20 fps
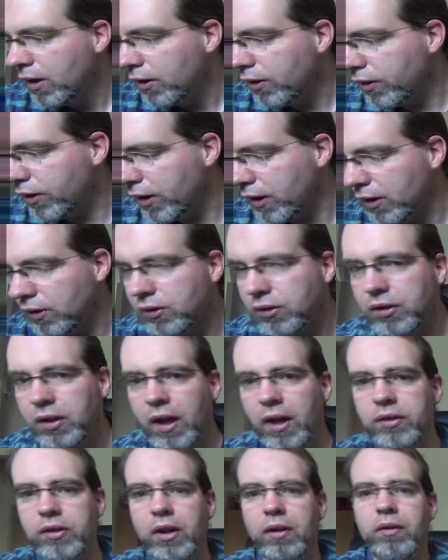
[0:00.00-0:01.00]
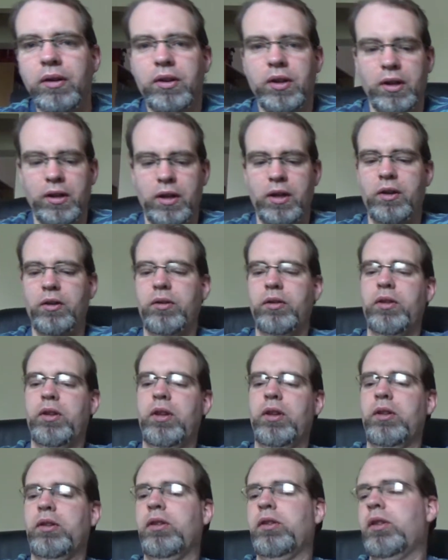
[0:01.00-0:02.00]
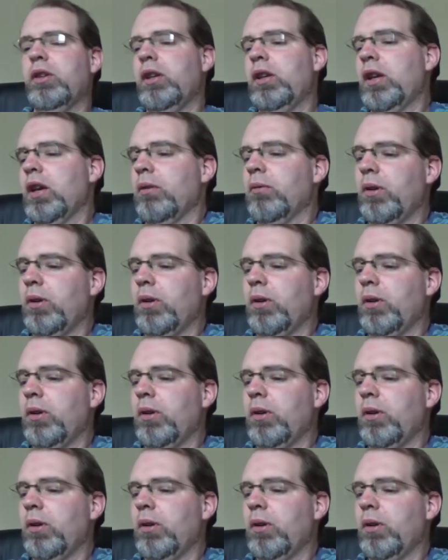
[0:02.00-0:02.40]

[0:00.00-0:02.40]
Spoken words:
This has everything. Now the